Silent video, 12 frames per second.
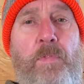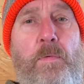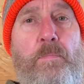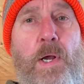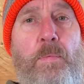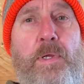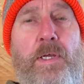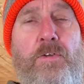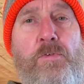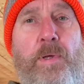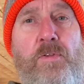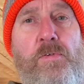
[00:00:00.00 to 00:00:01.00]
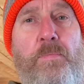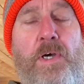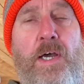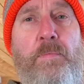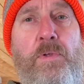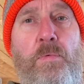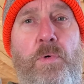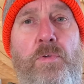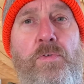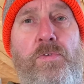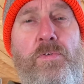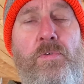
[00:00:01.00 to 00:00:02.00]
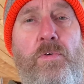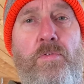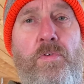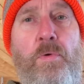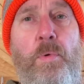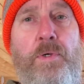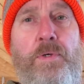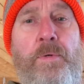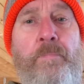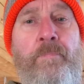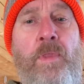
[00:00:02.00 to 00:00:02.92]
Probably get to spend some time in the woods over the winter.